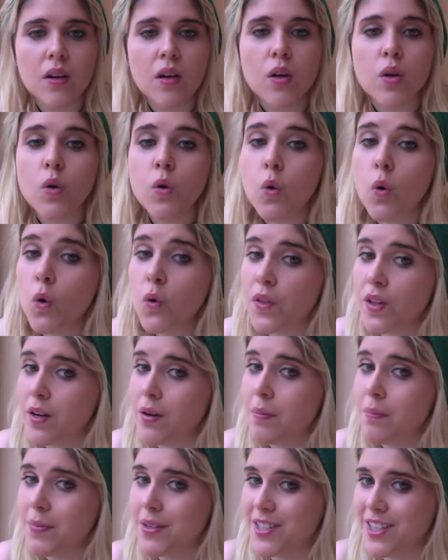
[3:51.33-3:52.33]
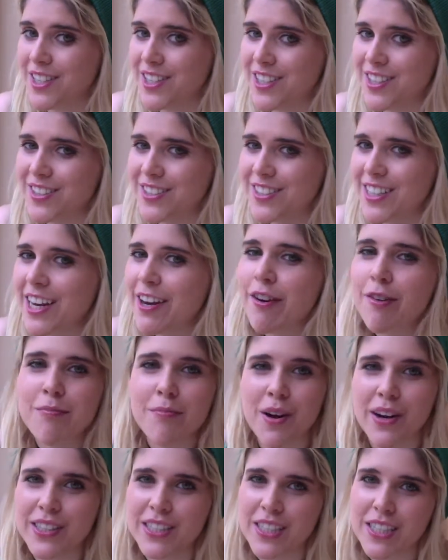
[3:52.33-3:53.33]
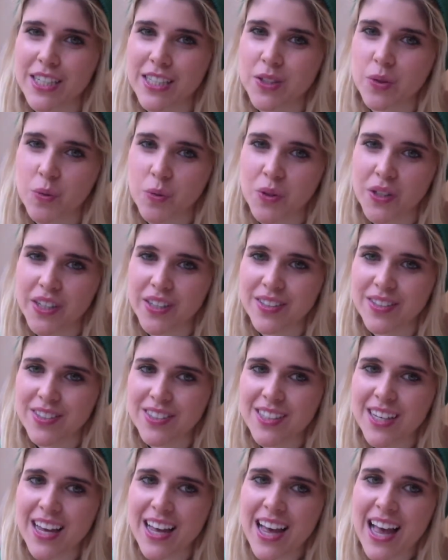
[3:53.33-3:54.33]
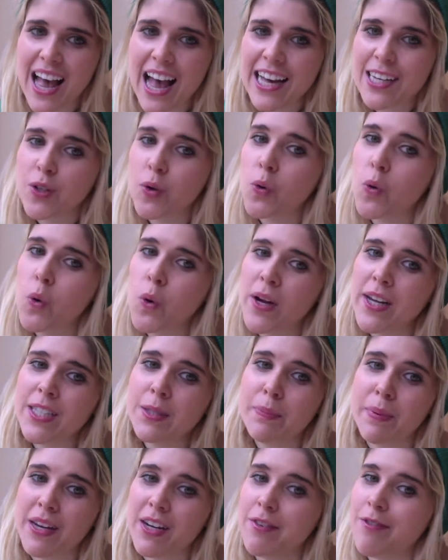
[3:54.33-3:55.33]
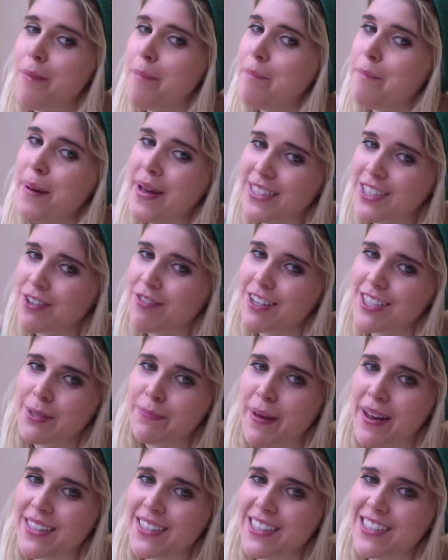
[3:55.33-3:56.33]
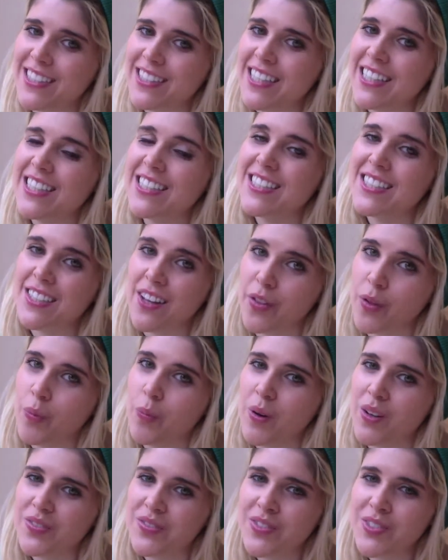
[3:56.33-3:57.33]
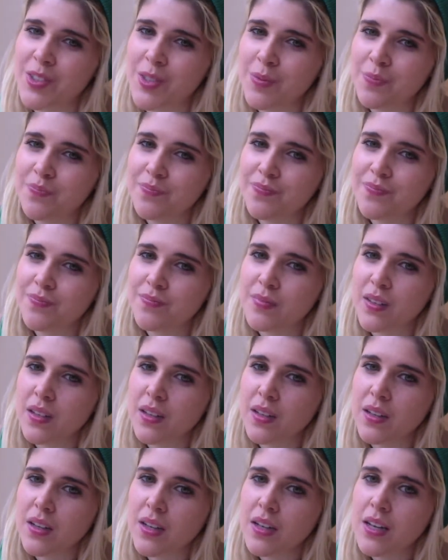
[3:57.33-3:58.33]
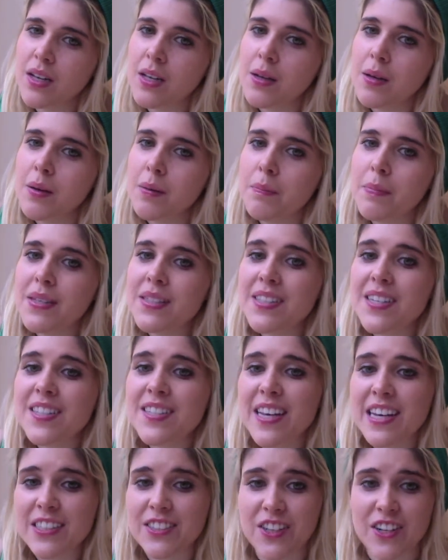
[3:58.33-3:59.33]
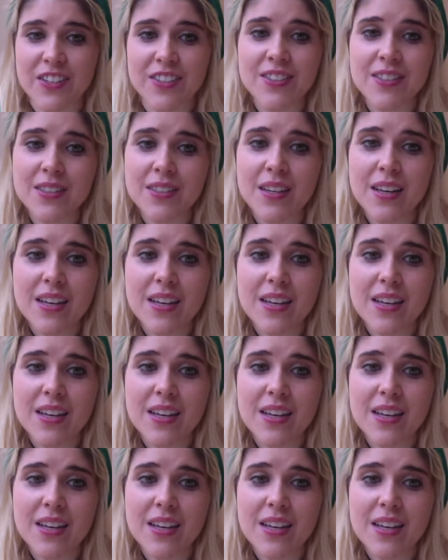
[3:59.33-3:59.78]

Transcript: Northern magicians, he reminded his audience, had always been better respected than the southern ones. Mr Segdus